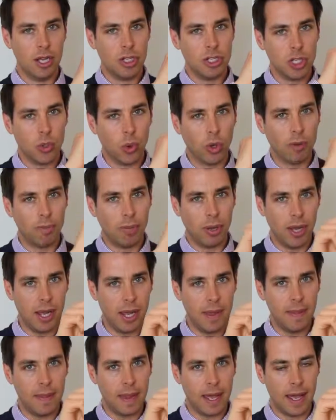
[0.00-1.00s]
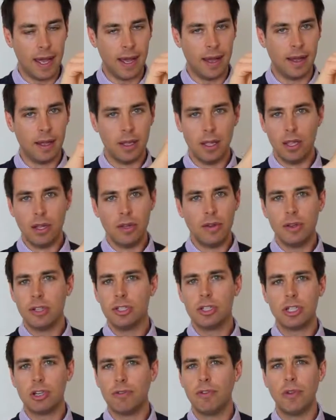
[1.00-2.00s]
So you want to put in there
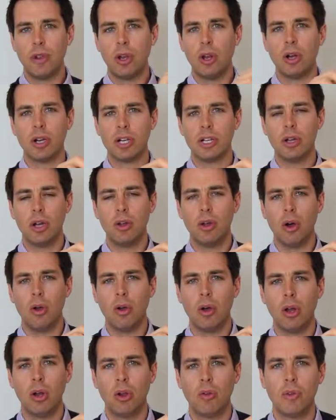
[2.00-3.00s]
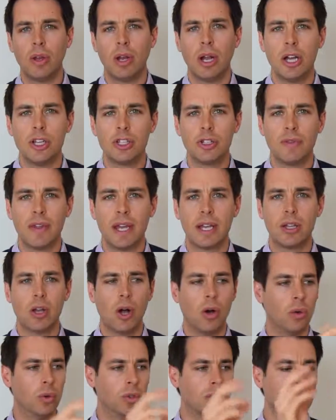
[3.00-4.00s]
stuff along the lines of their
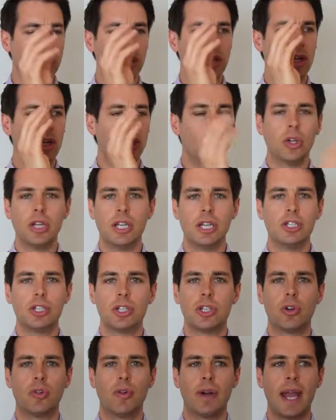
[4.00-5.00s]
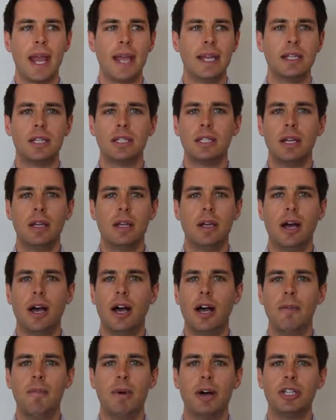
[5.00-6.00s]
goals, looking to create
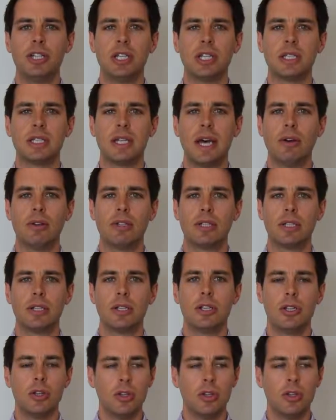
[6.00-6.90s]
my 6 sales.